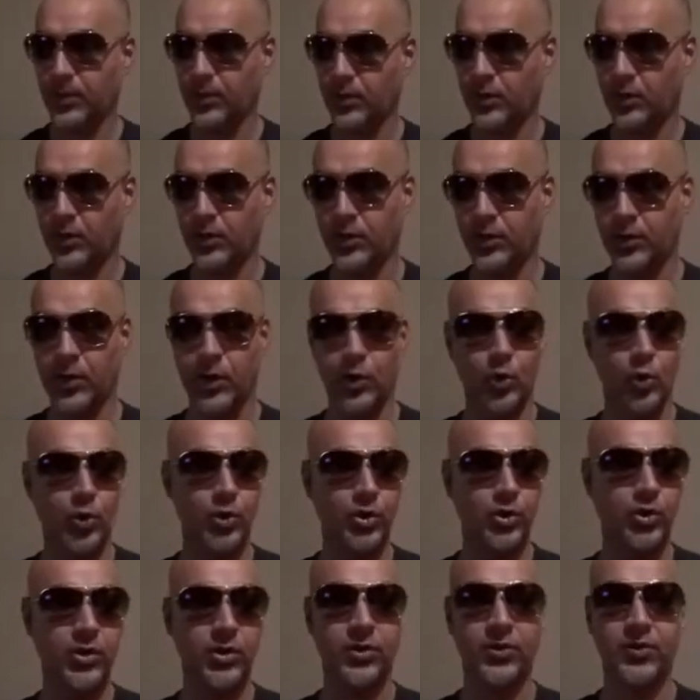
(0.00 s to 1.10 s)
and I
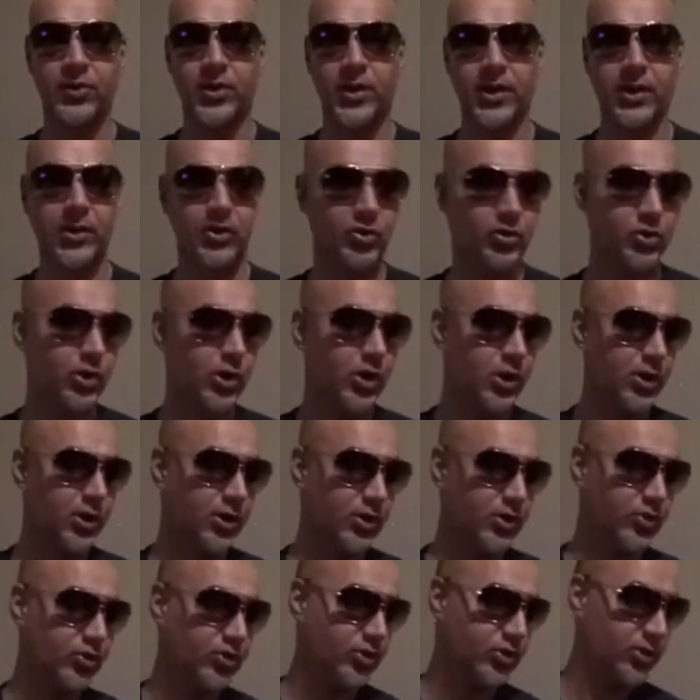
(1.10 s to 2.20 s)
ordered a size large.